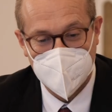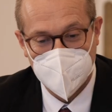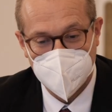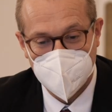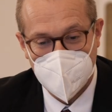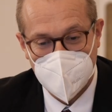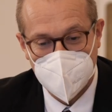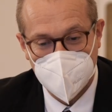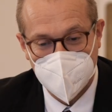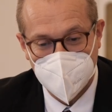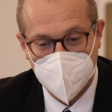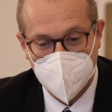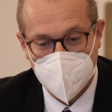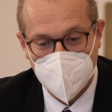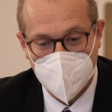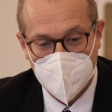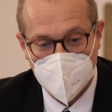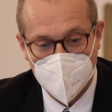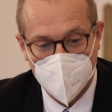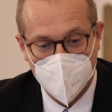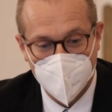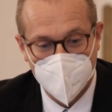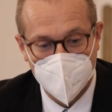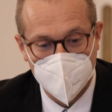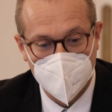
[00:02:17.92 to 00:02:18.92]
remember very
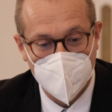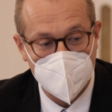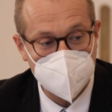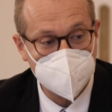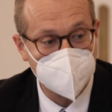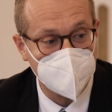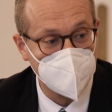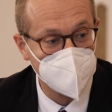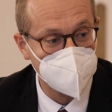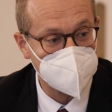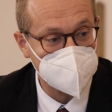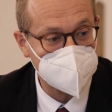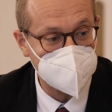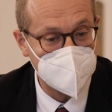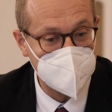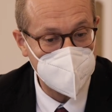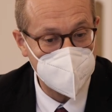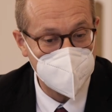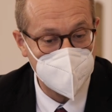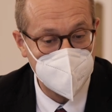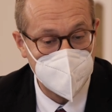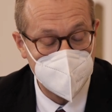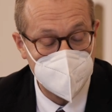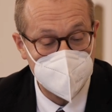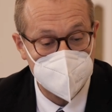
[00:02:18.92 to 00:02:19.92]
well our last
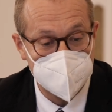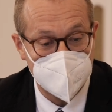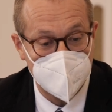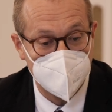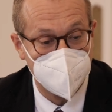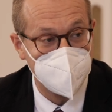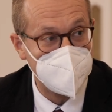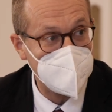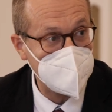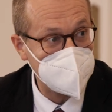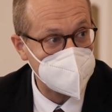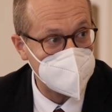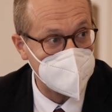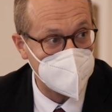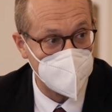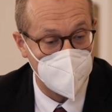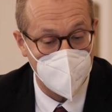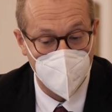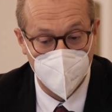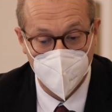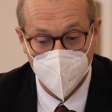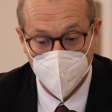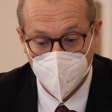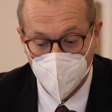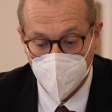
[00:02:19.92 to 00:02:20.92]
conversation, and it's amazing
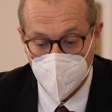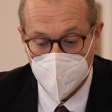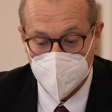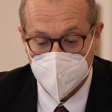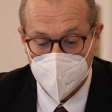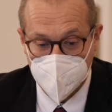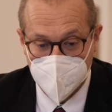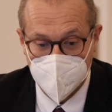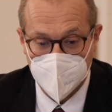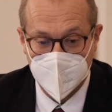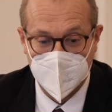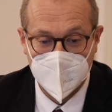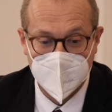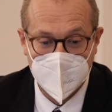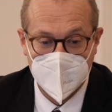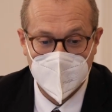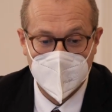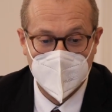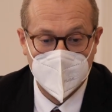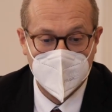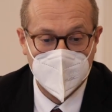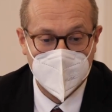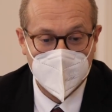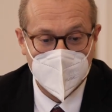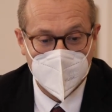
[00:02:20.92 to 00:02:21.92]
how quickly,
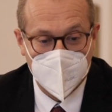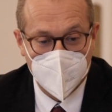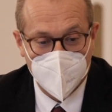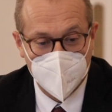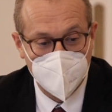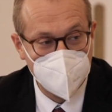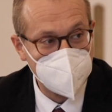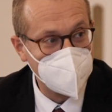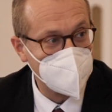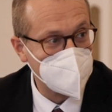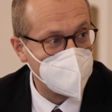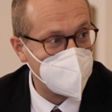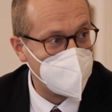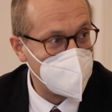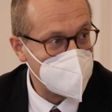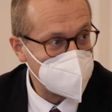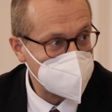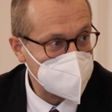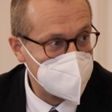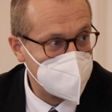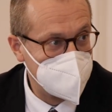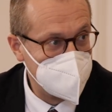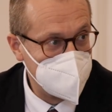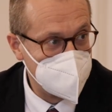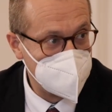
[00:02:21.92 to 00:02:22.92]
under your
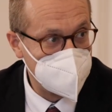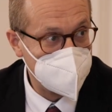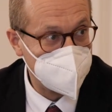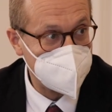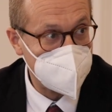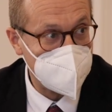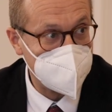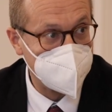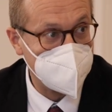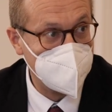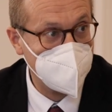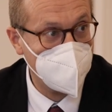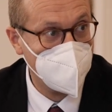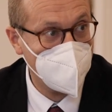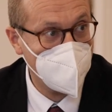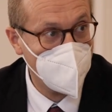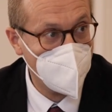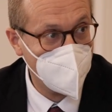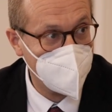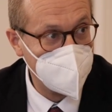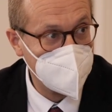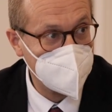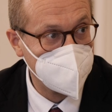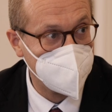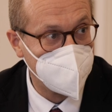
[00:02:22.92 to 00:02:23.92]
personal leadership, have been
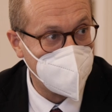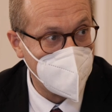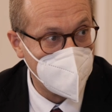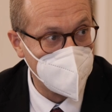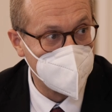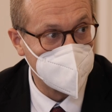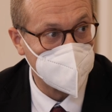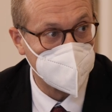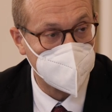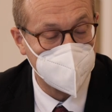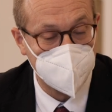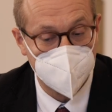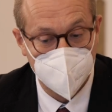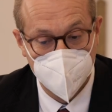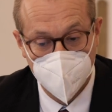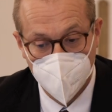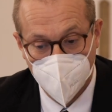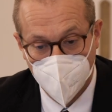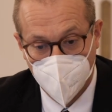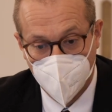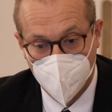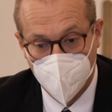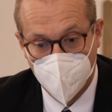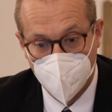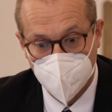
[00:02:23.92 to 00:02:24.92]
moving forward
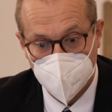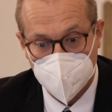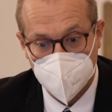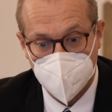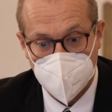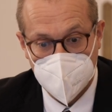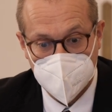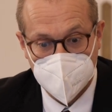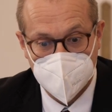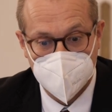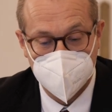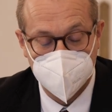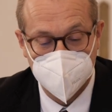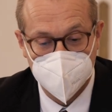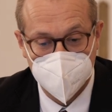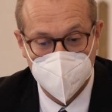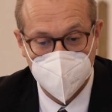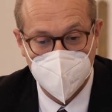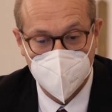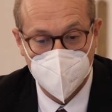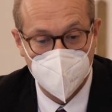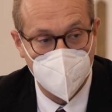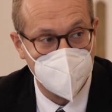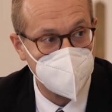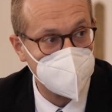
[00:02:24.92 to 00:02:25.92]
to push back
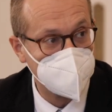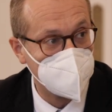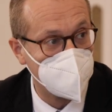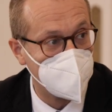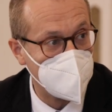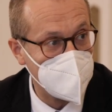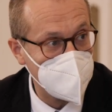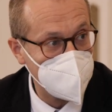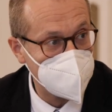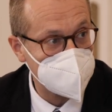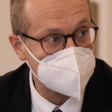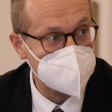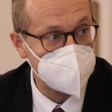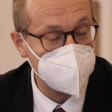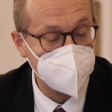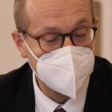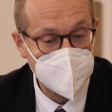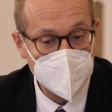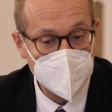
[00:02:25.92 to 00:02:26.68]
the COVID waves.